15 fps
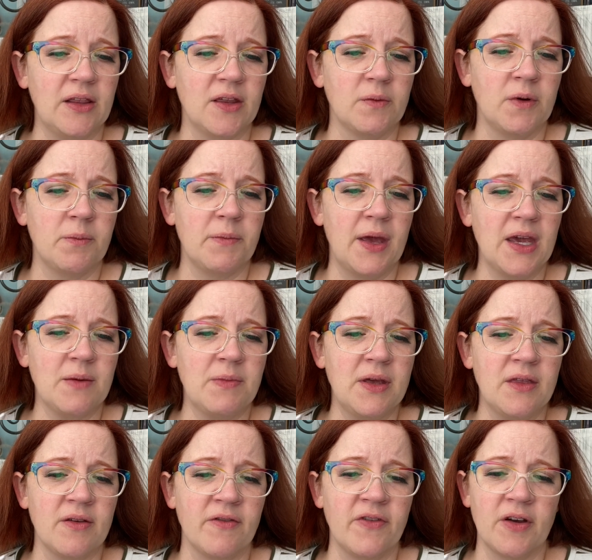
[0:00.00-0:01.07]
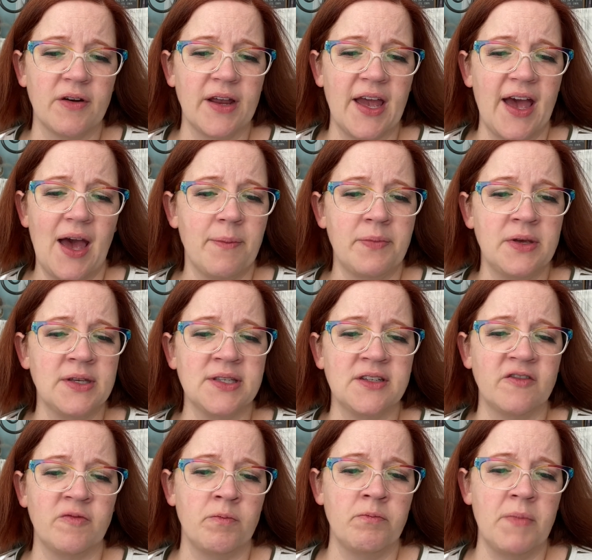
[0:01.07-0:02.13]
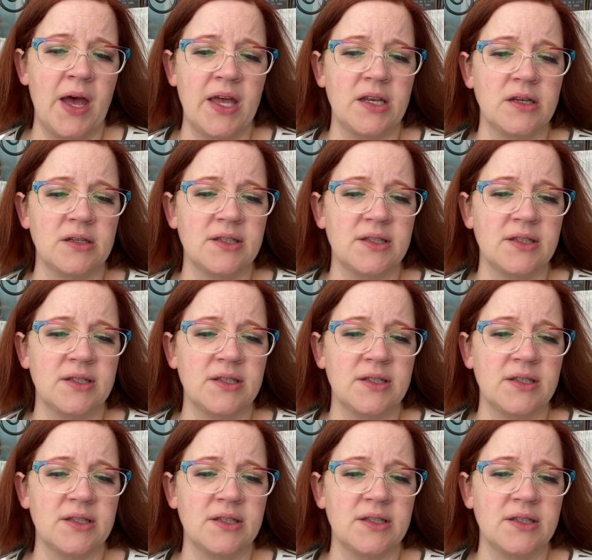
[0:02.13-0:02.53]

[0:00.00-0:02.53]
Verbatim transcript: that will make me the very happiest of men,